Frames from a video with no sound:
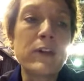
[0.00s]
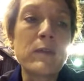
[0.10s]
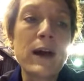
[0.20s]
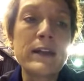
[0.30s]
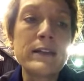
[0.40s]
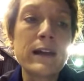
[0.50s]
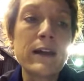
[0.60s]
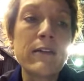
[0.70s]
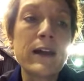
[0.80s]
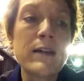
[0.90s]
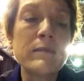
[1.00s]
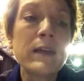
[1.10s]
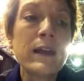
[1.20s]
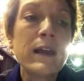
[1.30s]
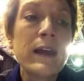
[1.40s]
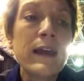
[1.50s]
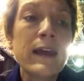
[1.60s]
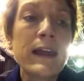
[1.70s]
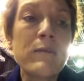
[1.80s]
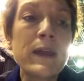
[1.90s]
free body diagram,
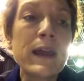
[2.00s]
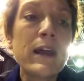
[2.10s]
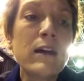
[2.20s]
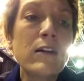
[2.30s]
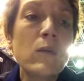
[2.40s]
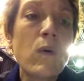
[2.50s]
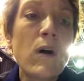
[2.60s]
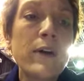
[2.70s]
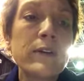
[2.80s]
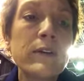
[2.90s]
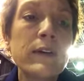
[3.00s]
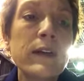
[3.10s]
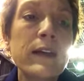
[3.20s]
can be air, water.